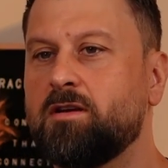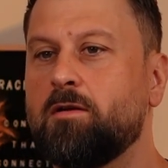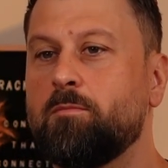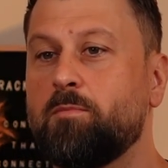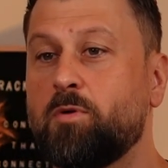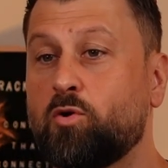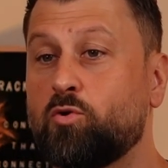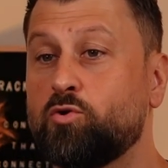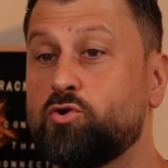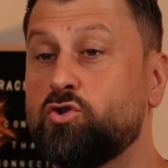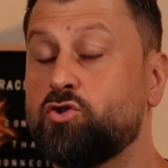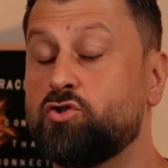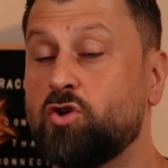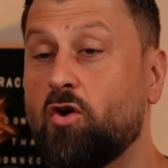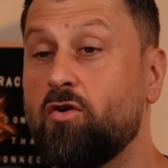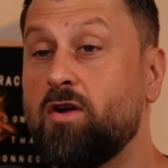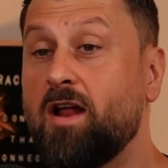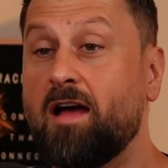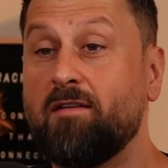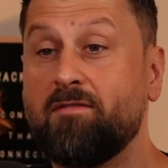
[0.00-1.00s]
because you
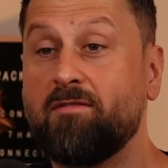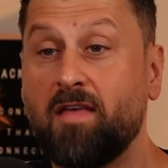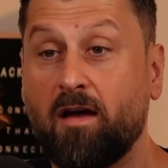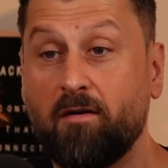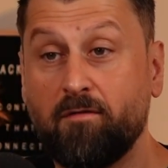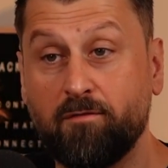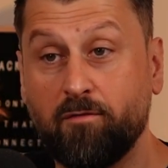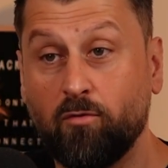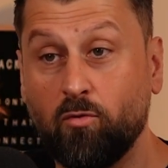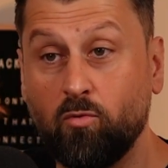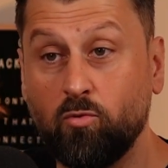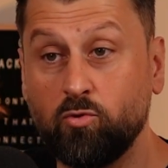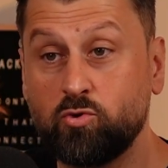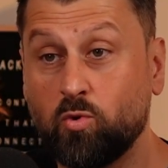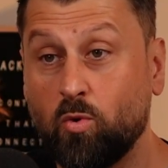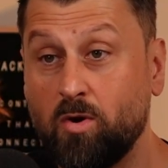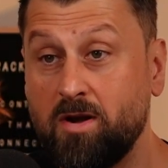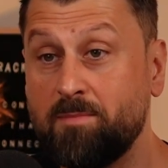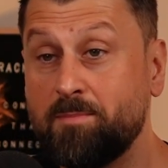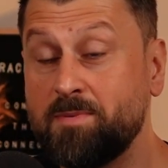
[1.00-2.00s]
don't have that full
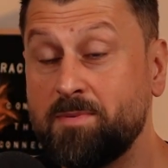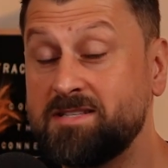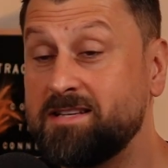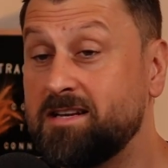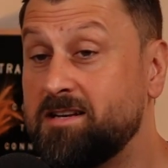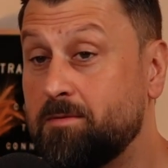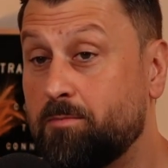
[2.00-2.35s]
20%